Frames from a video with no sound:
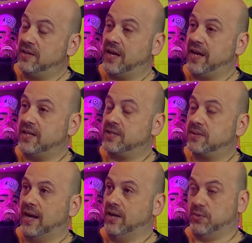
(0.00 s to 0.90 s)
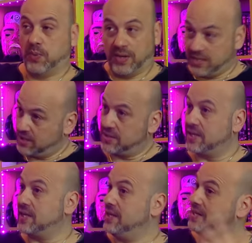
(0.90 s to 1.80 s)
the head, and while he doesn't
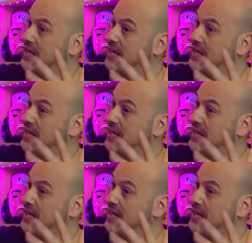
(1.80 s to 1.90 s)
take any